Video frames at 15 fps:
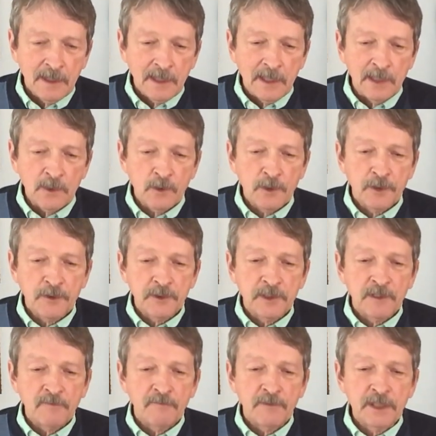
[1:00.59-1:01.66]
In order to
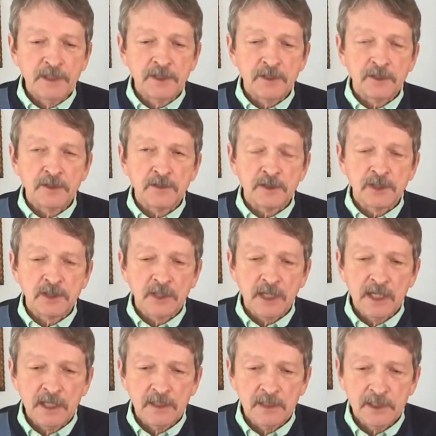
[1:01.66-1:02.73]
get visas to
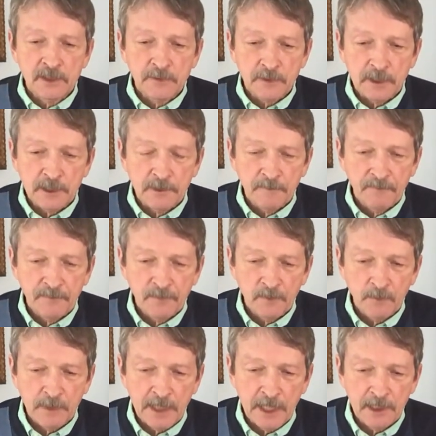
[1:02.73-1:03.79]
stay in Israel,
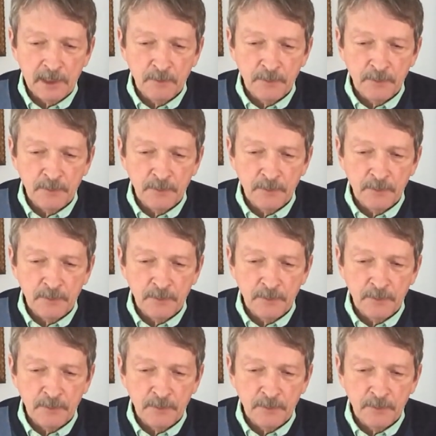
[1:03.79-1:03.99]
we had to